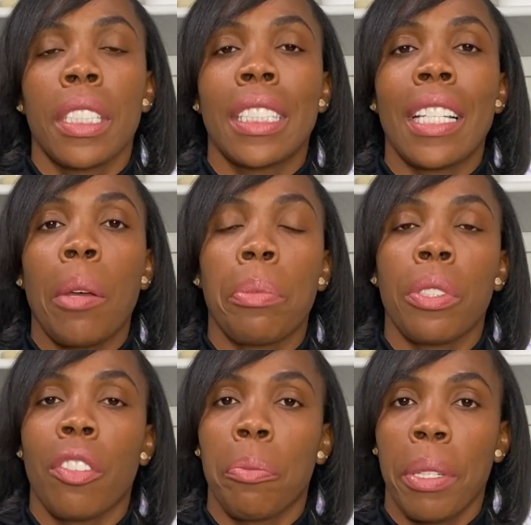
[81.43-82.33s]

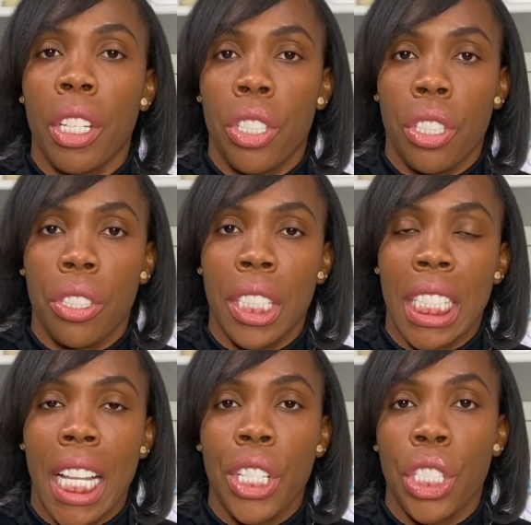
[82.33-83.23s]
sample of pictures
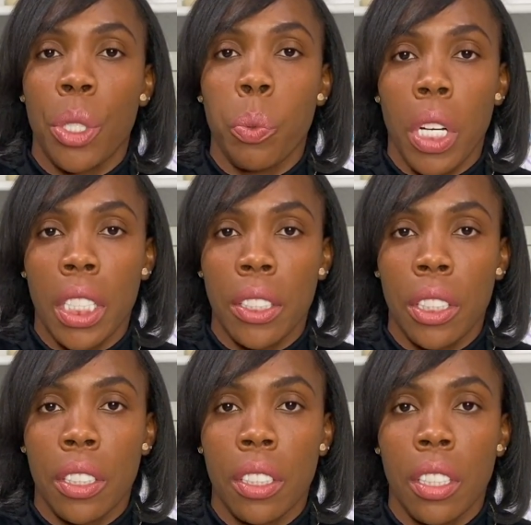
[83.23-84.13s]
that she
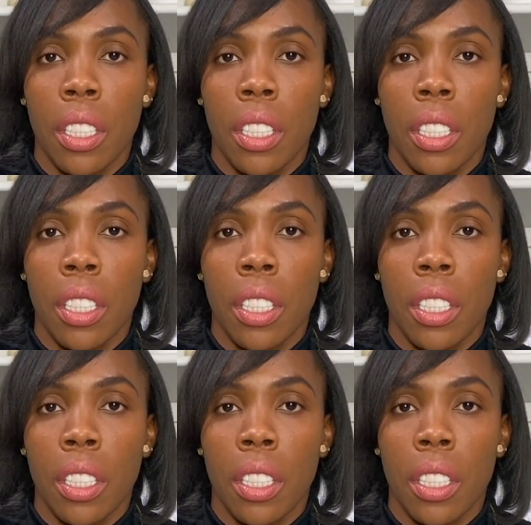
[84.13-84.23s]
wants.